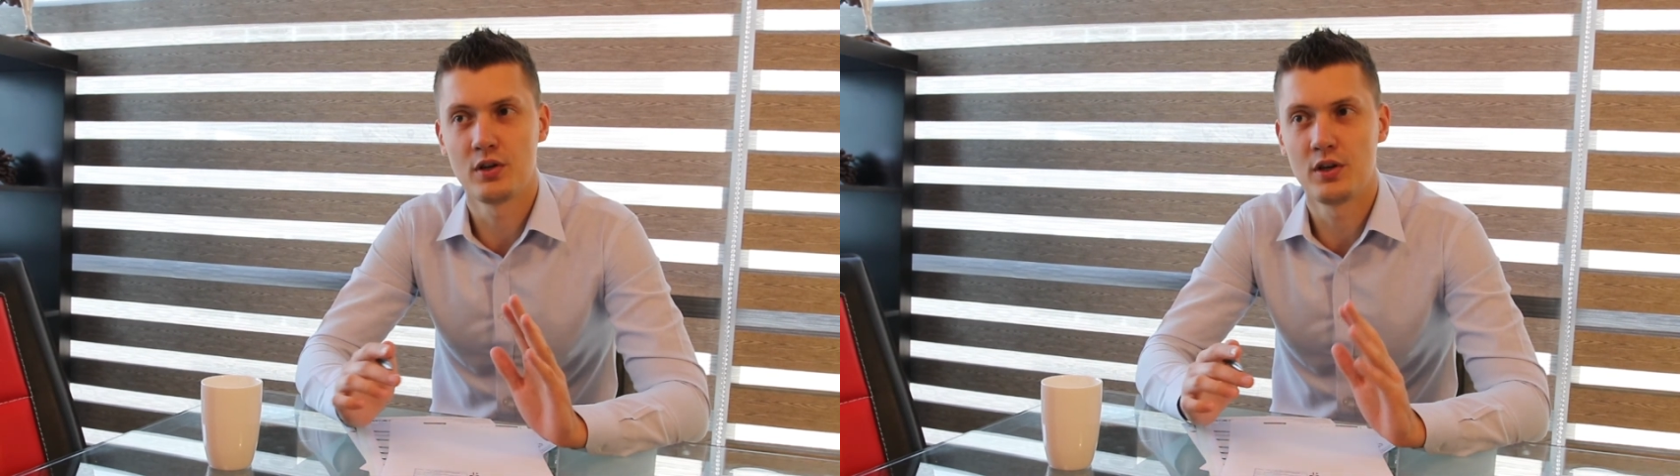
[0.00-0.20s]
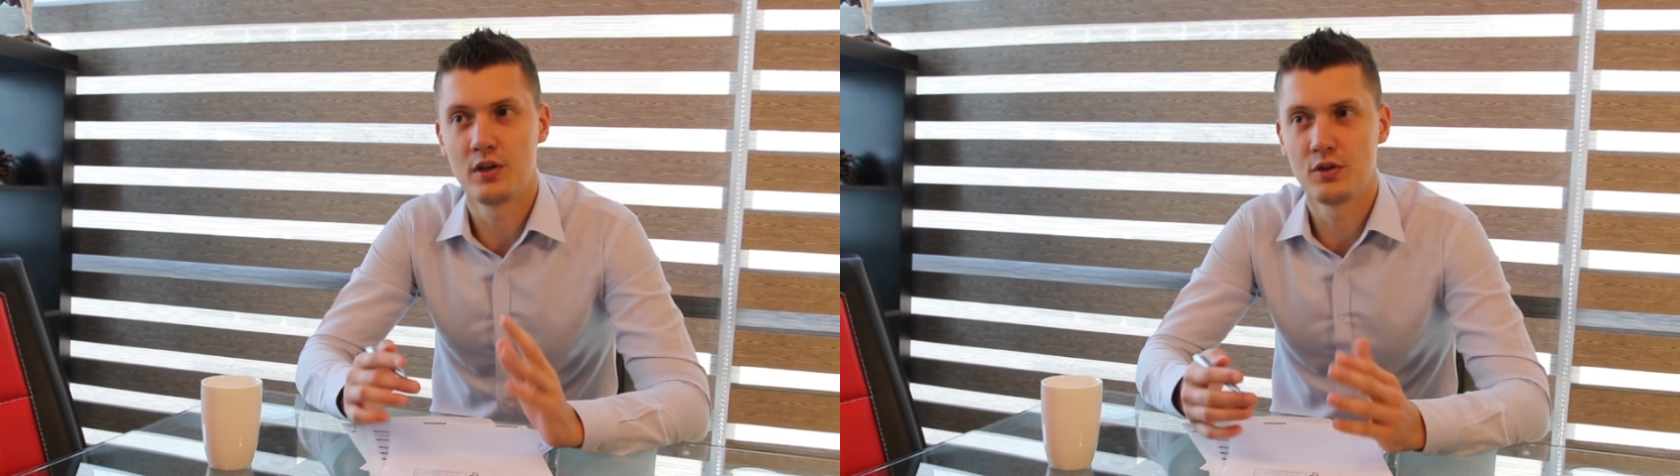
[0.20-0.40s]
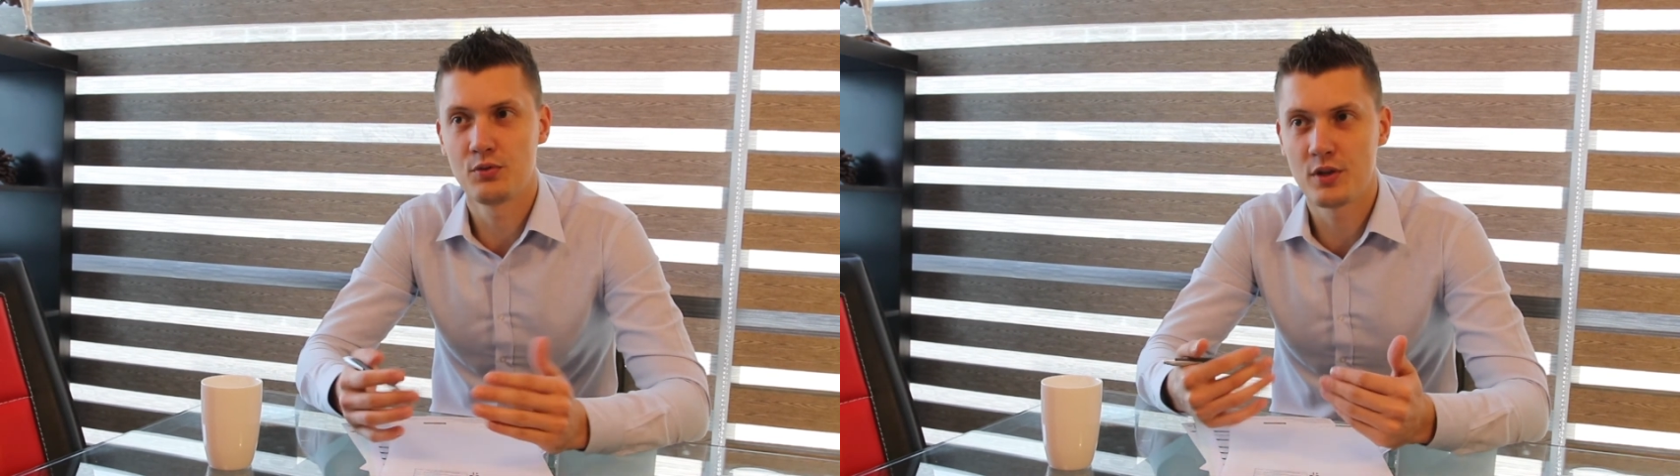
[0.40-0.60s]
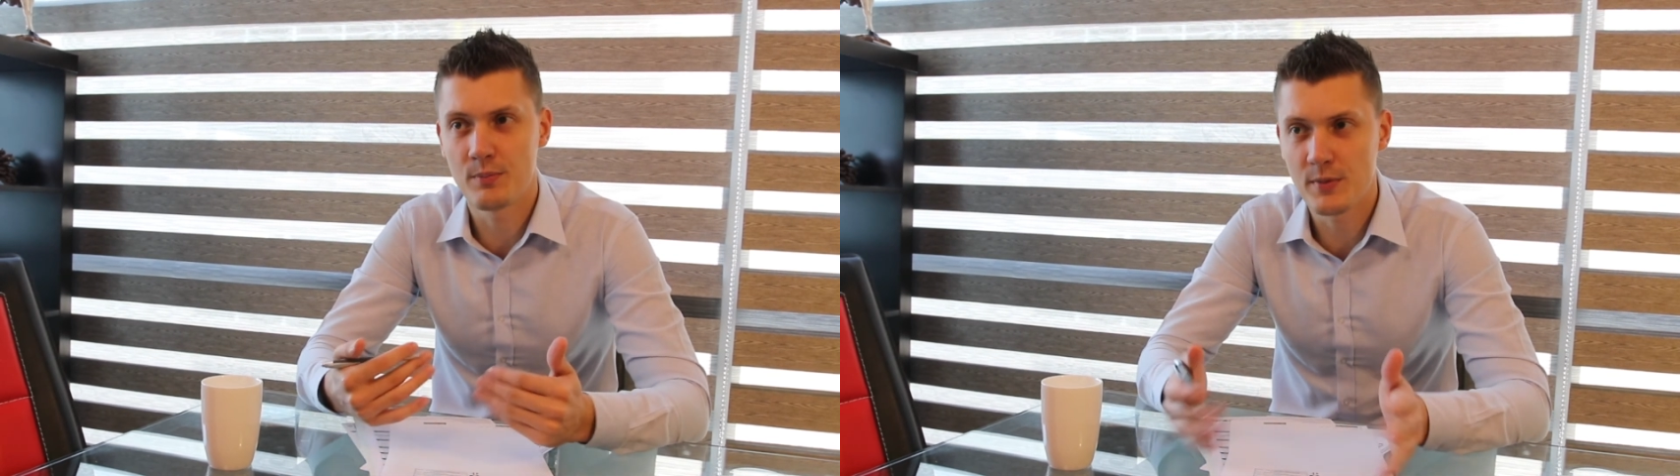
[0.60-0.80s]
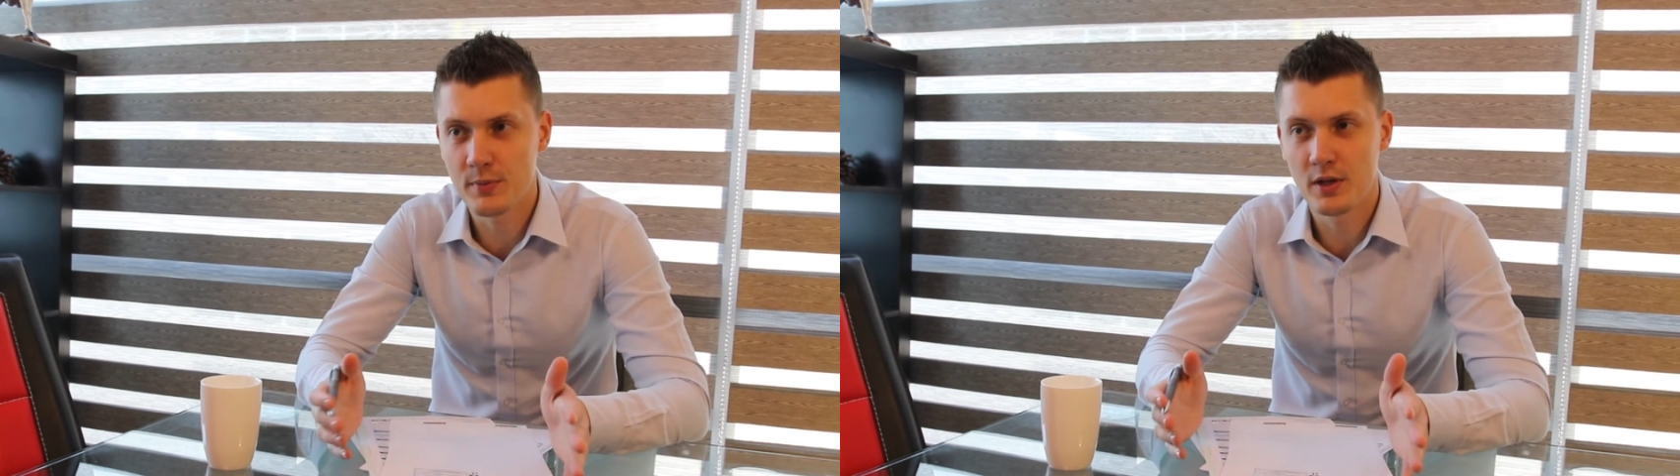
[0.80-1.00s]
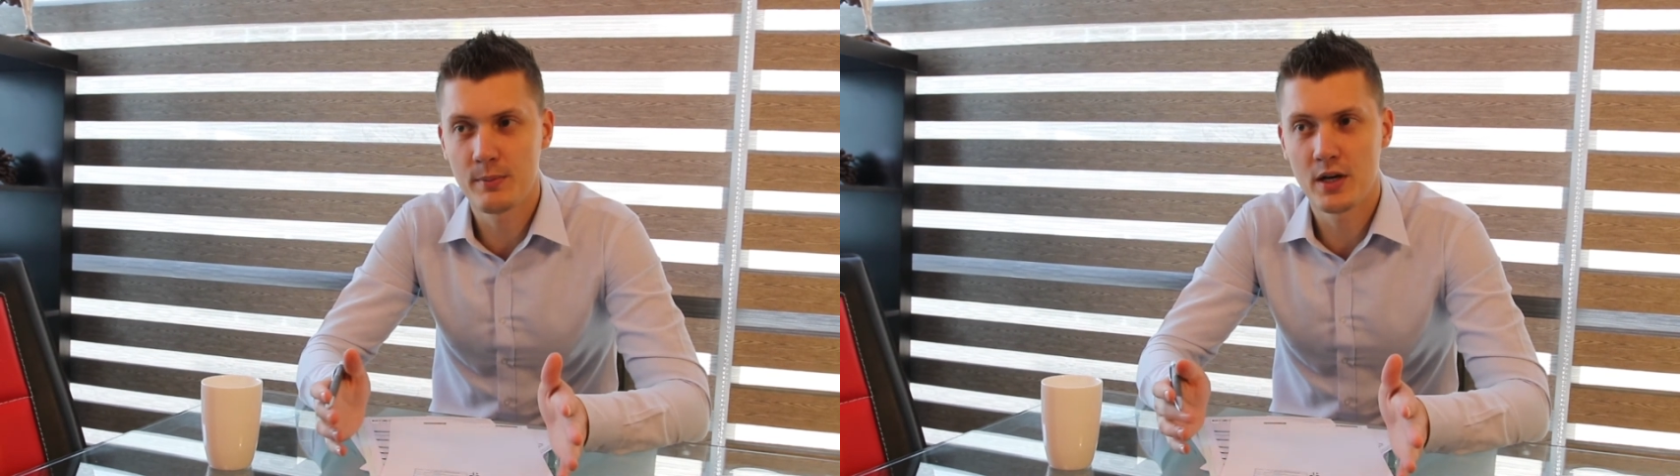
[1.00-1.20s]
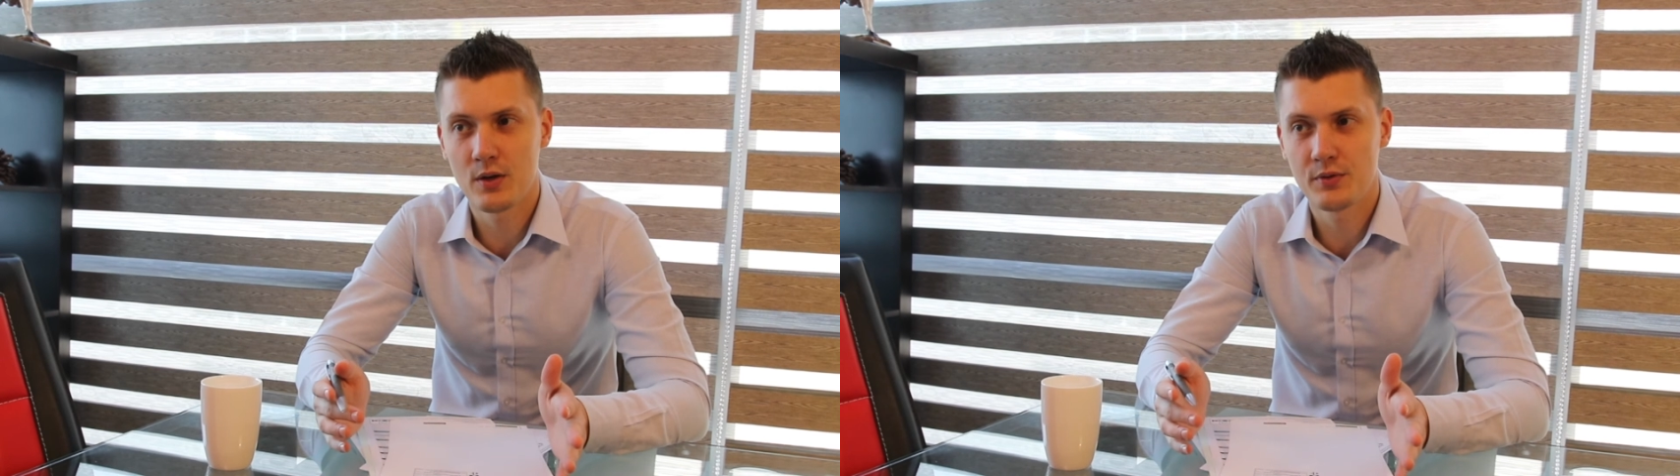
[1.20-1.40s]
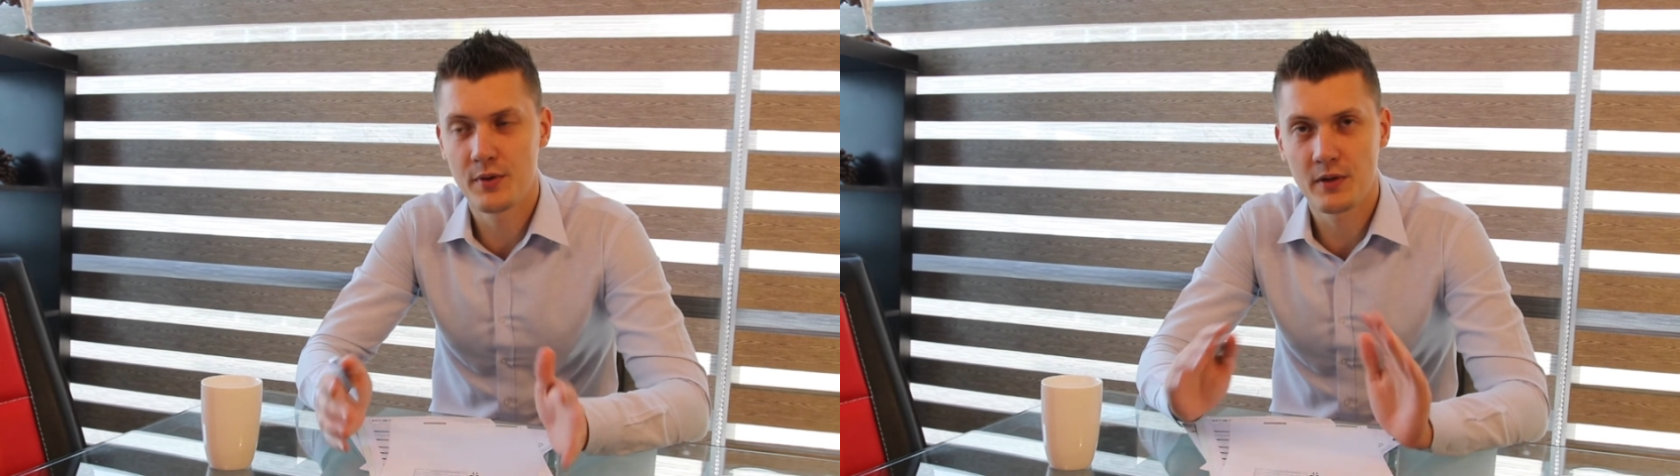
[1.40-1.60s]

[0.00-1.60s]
to the people about the